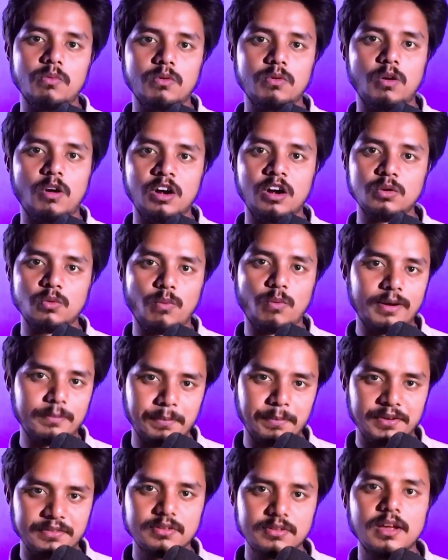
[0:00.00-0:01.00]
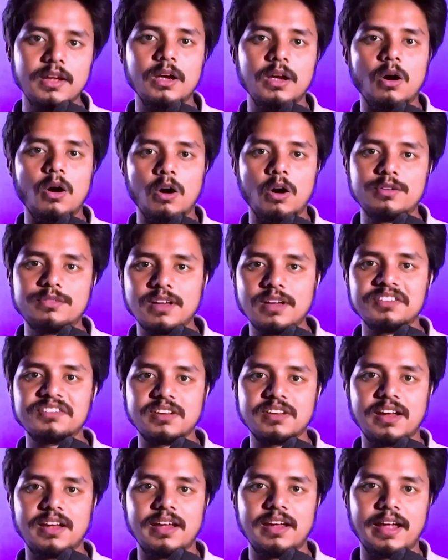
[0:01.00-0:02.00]
on WordPress or just
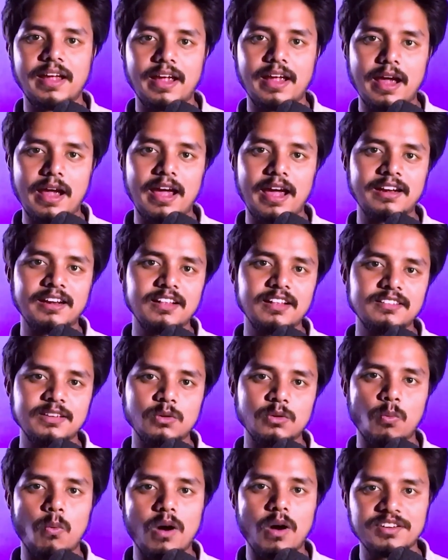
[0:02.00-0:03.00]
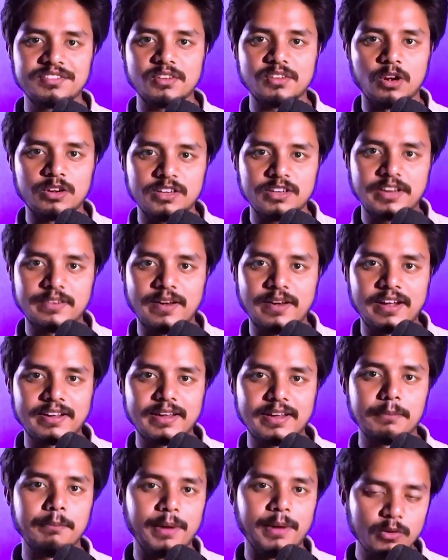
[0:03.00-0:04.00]
analyzing what's already
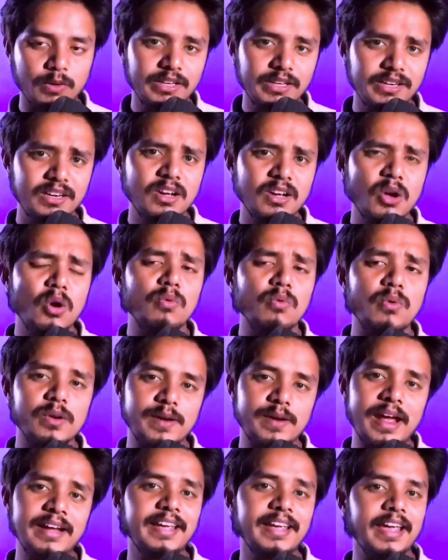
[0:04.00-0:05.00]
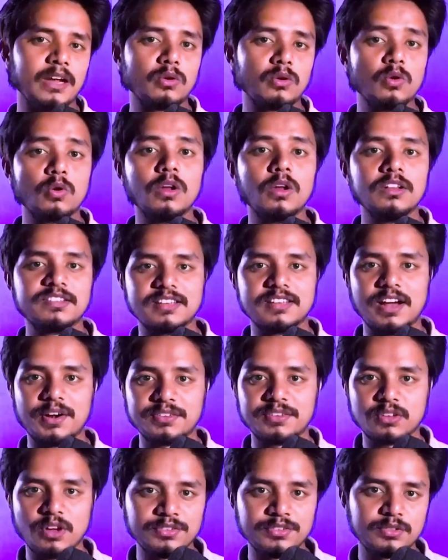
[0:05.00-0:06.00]
ranking manually. For ranking, Google
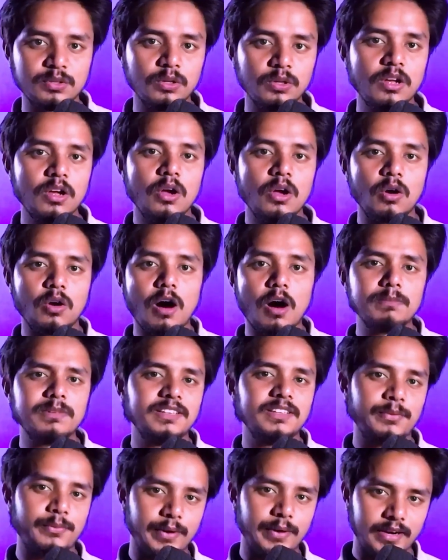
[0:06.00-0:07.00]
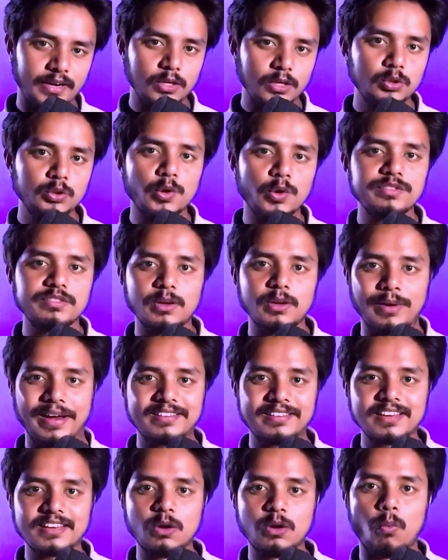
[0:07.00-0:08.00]
Search Console, completely free, shows you
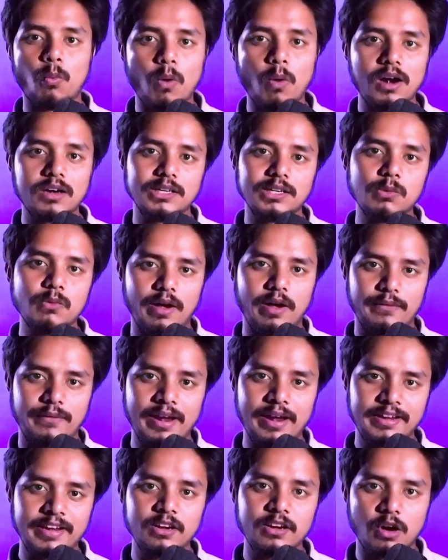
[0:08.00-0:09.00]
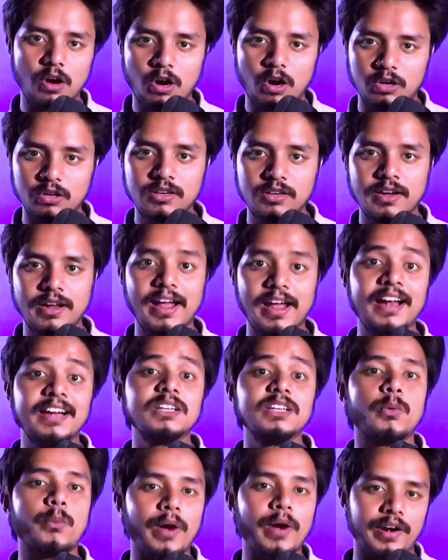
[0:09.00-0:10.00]
exactly what you are ranking on and
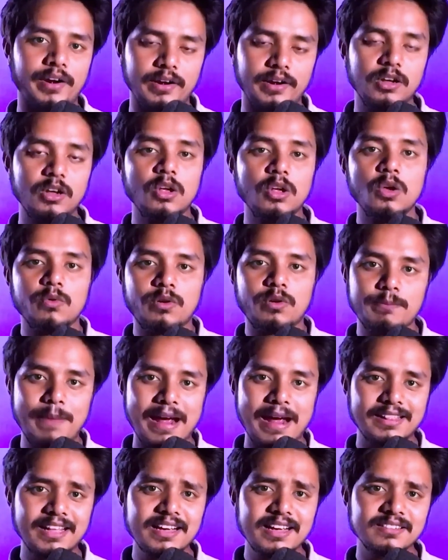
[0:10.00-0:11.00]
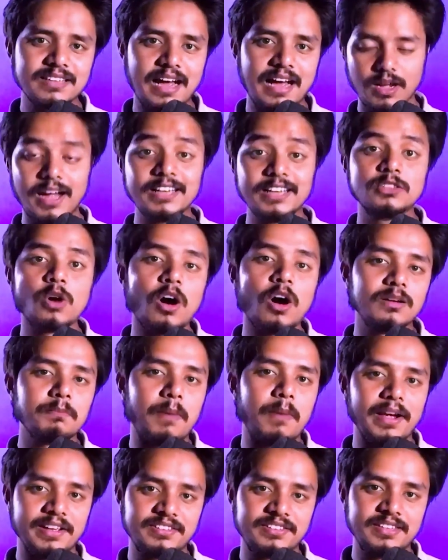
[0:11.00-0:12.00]
where. For backlinks, I don't
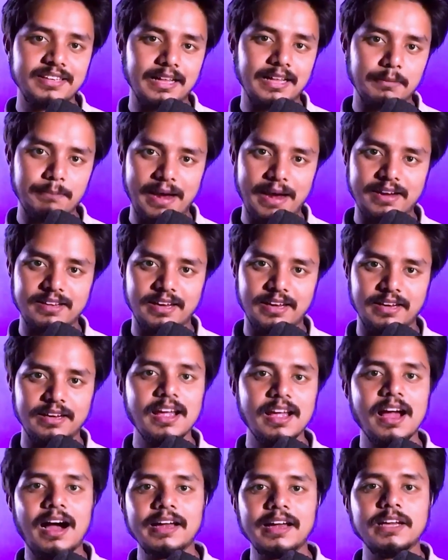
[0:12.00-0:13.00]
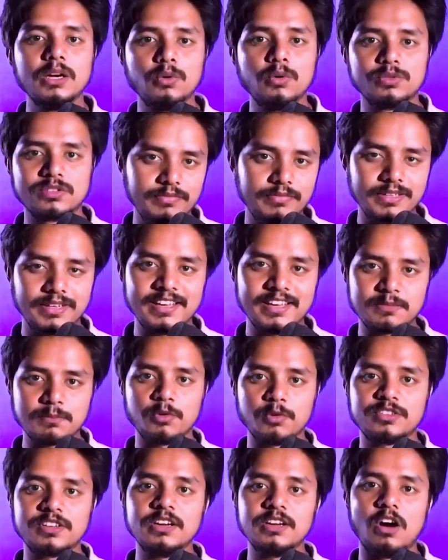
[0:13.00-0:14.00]
buy a single backlink. I used guest
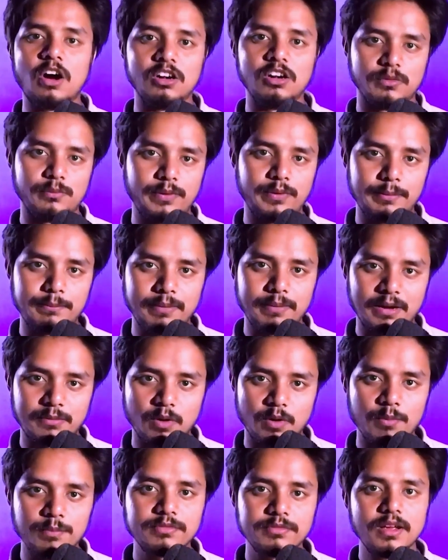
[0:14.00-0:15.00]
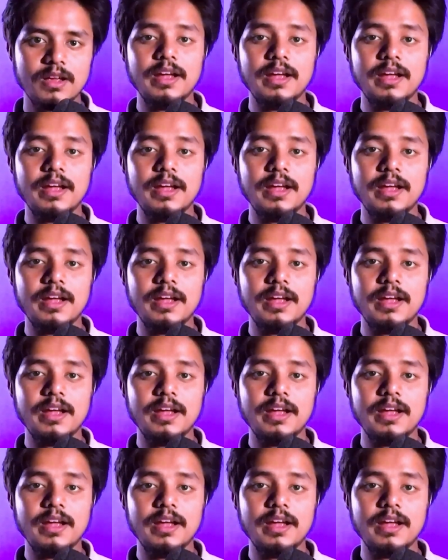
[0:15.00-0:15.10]
posting on free platforms,